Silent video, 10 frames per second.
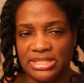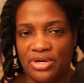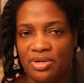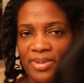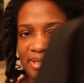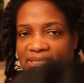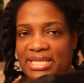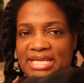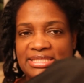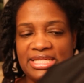concerned about the
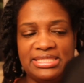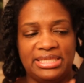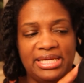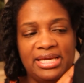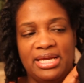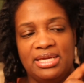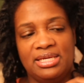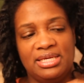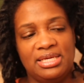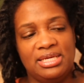elasticity
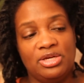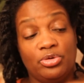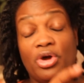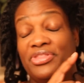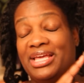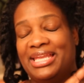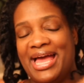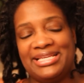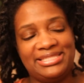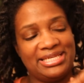or the
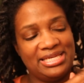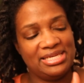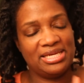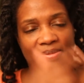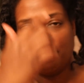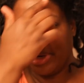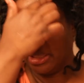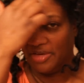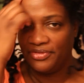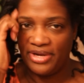elastic
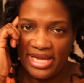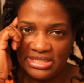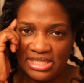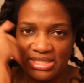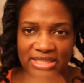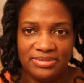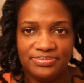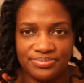breaking off their edges.